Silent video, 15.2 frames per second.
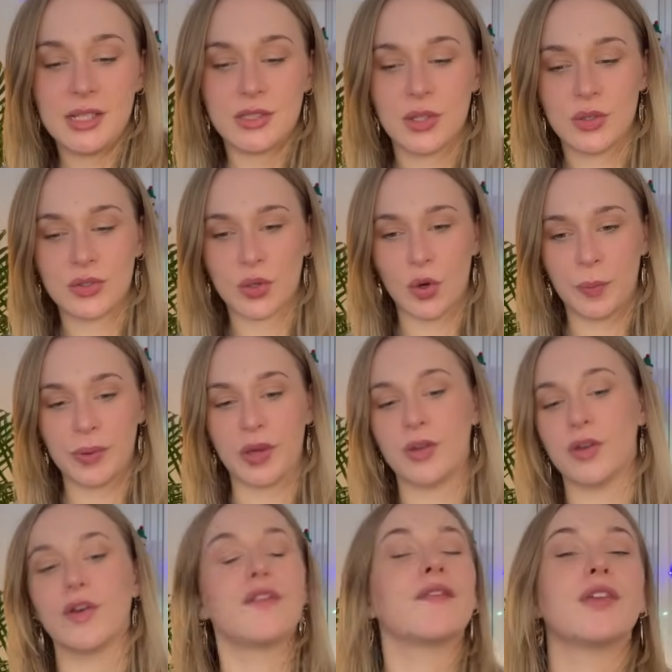So
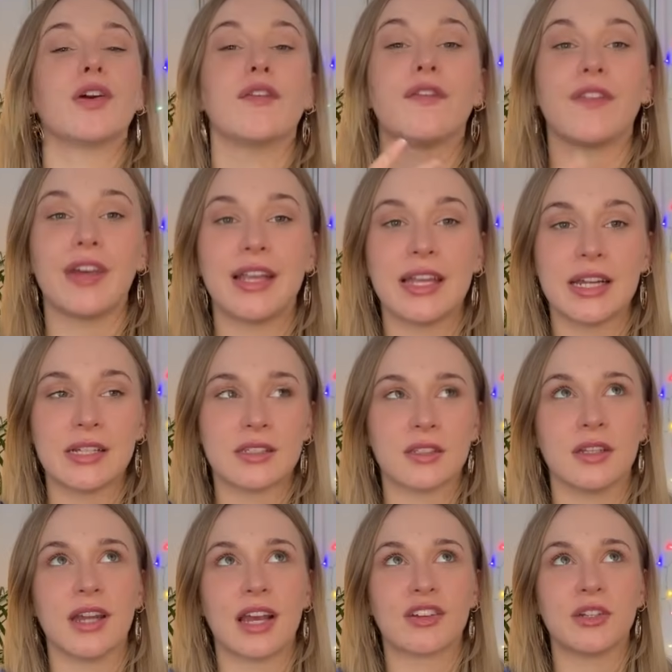Scorpio, your feelings
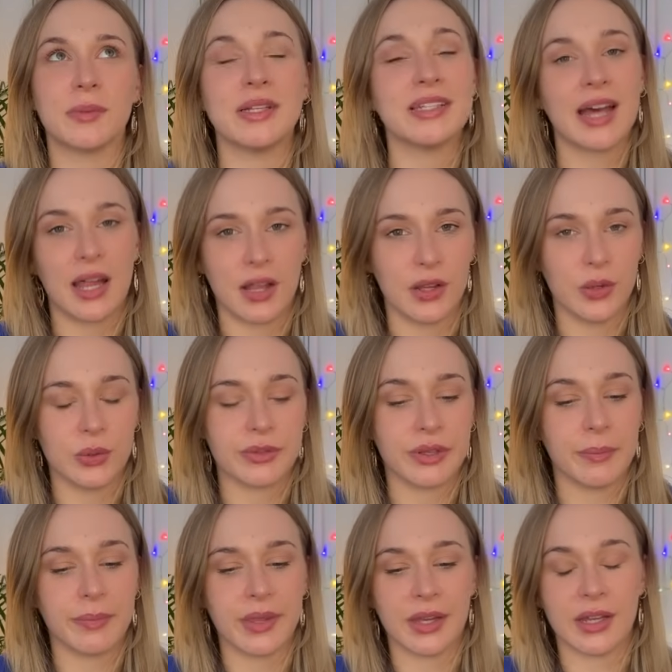could actually be telling you
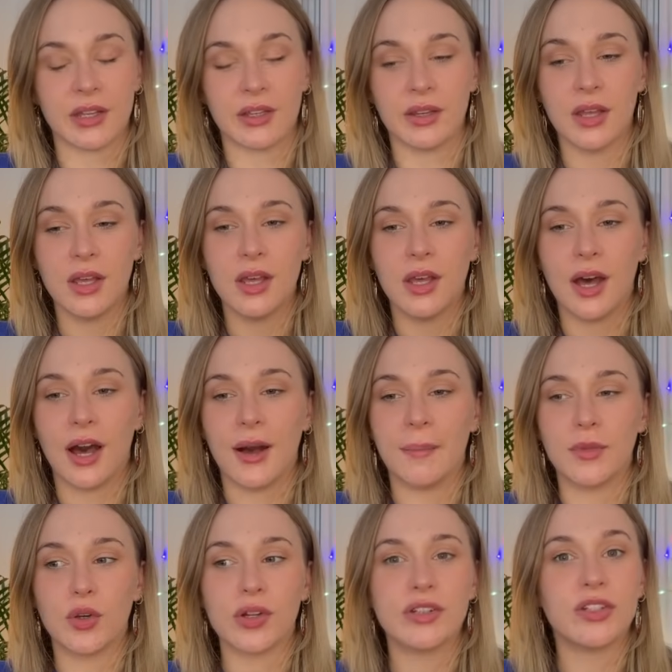something,
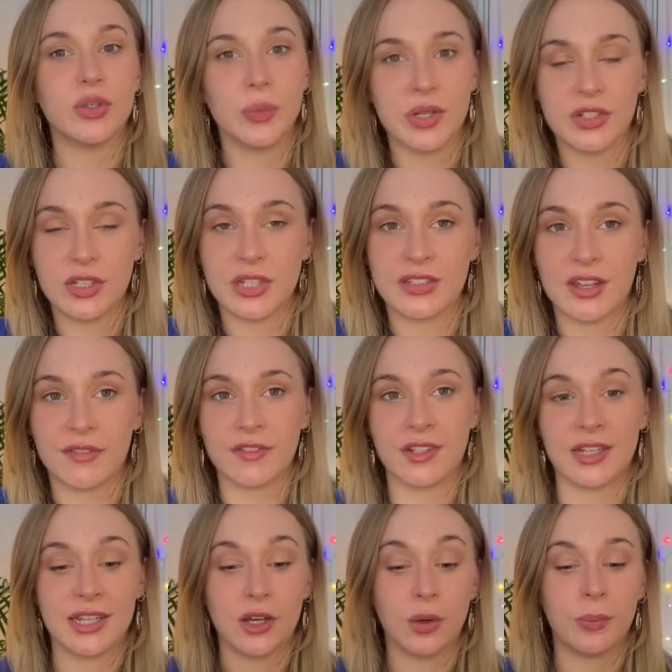and your intuition is
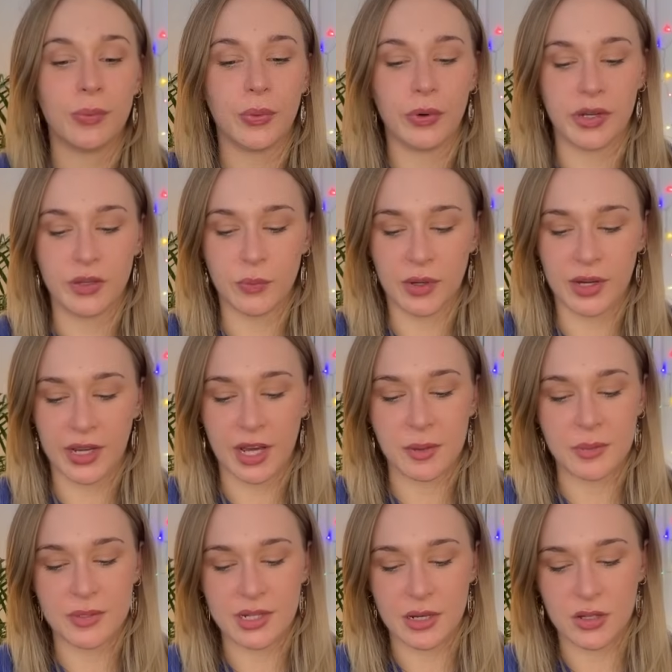definitely on point when it
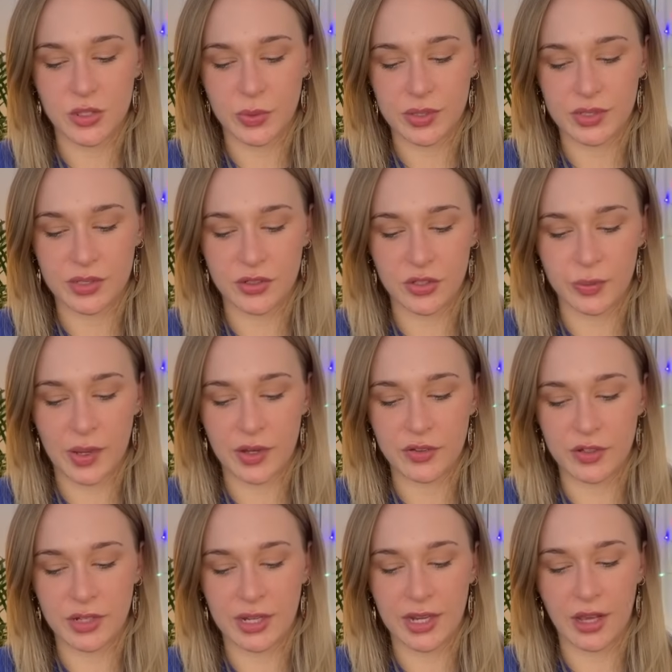comes down to a
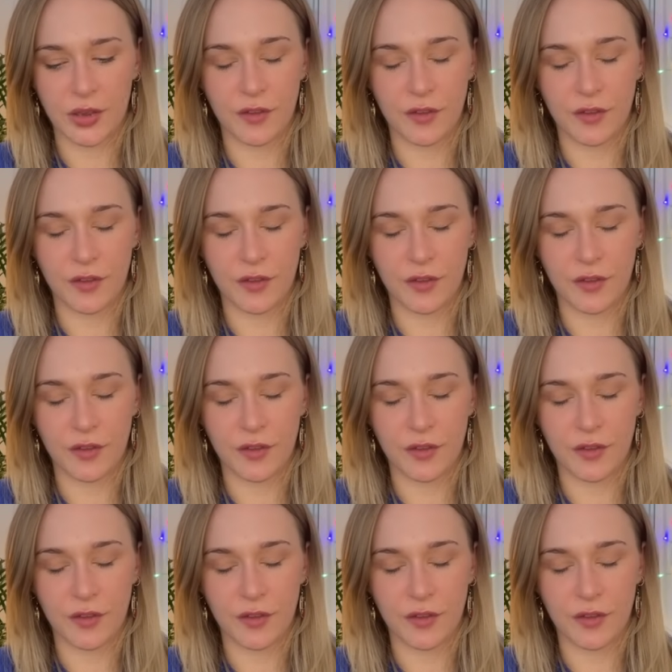situation here.